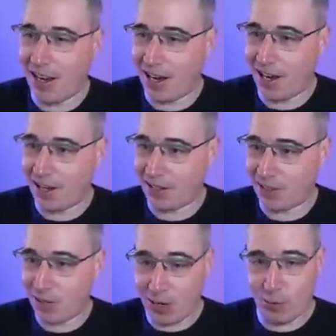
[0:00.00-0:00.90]

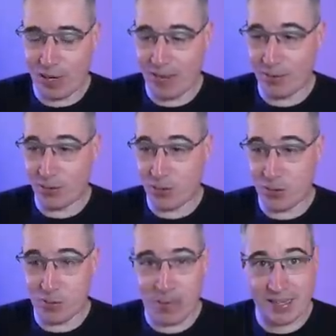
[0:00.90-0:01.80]
And so yeah, we have those
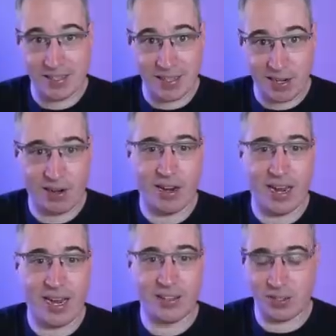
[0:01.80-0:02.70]
two spans there.
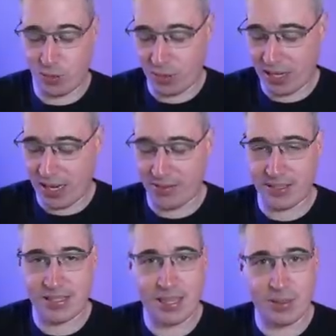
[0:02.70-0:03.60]
And so we're gonna have
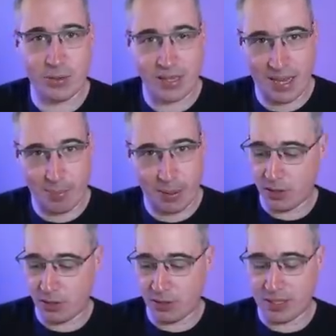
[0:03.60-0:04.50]
to set those up.
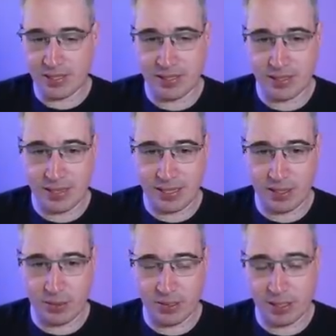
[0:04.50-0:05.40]
So let's
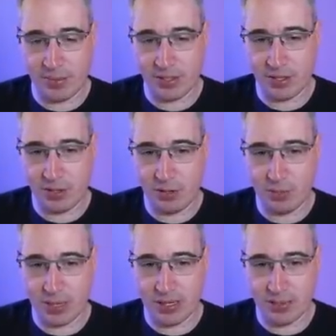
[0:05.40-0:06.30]
select those. I'm just gonna
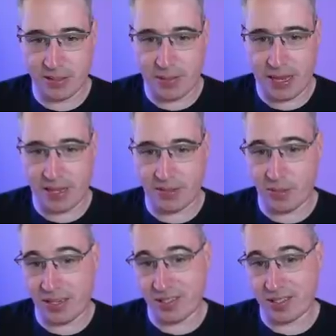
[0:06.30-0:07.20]
do button span
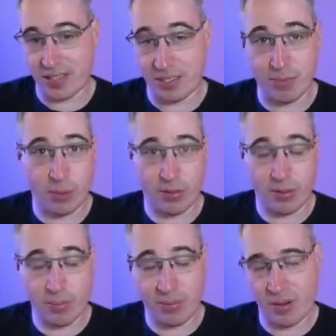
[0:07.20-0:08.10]
so I can select both
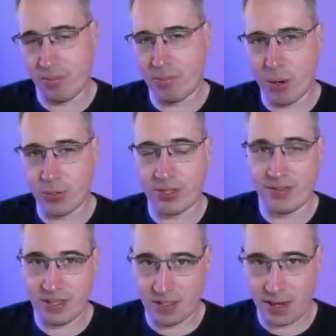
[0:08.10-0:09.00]
of them. And most
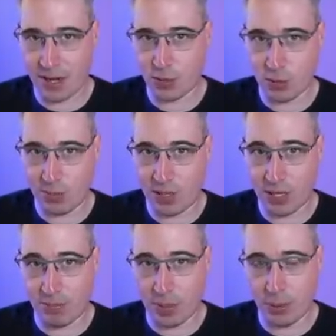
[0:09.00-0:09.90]
of these styles will
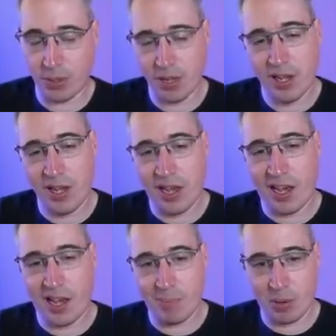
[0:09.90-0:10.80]
apply to both,
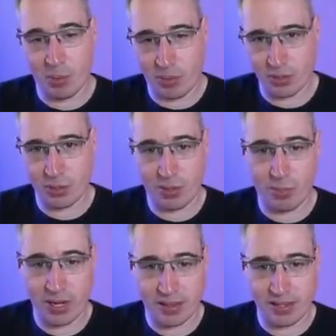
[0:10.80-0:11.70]
uh, but we'll sort
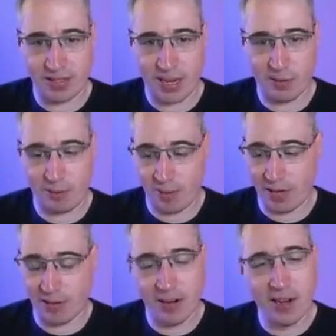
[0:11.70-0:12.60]
of break things down from
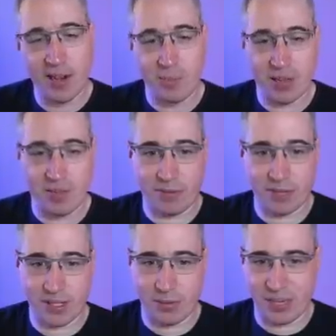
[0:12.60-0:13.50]
there. But the
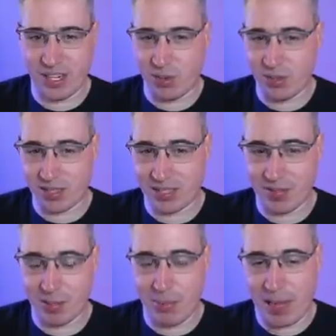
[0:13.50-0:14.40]
first thing we can do, let's
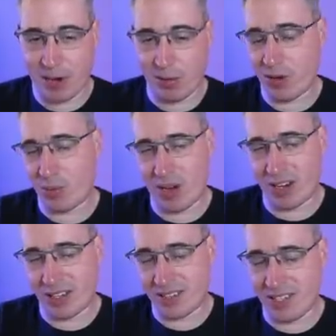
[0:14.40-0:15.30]
give them a background. We're
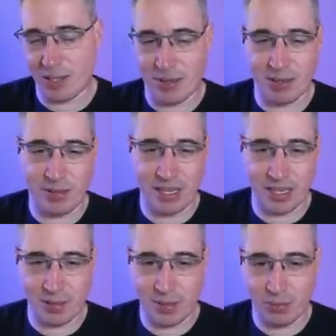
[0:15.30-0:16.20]
not going to see them at the
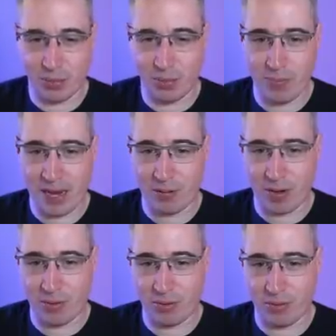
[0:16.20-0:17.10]
beginning, but we'll do
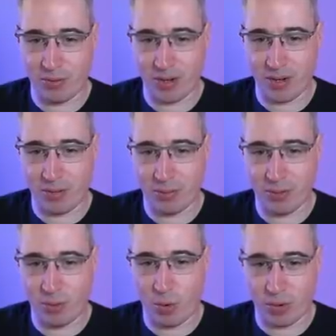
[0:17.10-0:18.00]
background. Uh, we'll
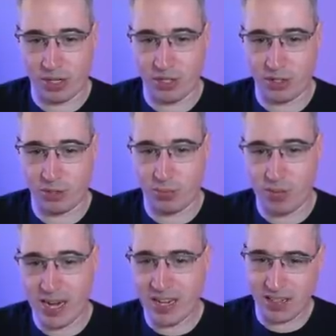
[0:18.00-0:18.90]
do orange
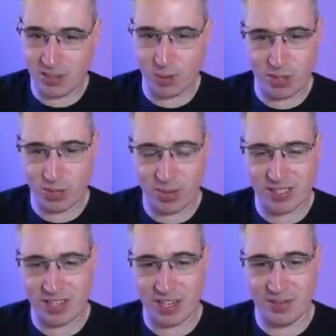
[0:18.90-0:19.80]
red because orange
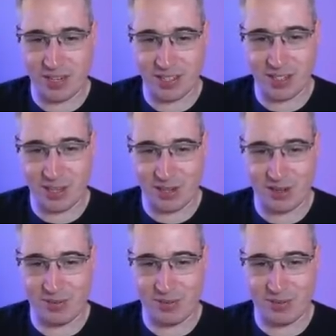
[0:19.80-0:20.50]
red's kind of a nice color.